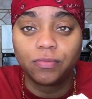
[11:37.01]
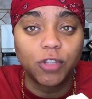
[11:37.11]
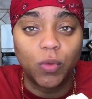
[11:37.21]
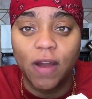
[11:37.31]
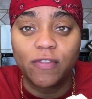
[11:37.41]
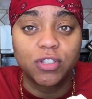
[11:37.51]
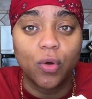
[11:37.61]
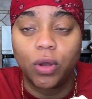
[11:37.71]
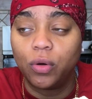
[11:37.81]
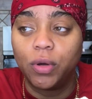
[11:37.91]
whatever's
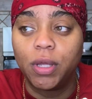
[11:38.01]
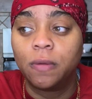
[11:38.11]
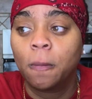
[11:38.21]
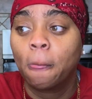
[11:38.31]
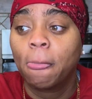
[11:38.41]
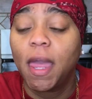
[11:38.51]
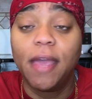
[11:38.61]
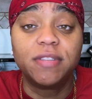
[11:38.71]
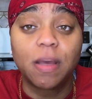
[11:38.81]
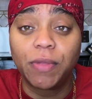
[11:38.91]
going on
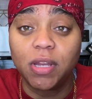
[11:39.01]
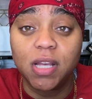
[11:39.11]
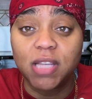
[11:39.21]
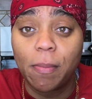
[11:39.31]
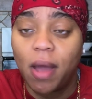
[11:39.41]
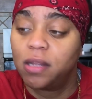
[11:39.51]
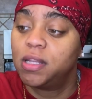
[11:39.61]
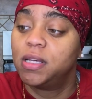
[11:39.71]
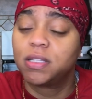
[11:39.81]
if something does come out of this.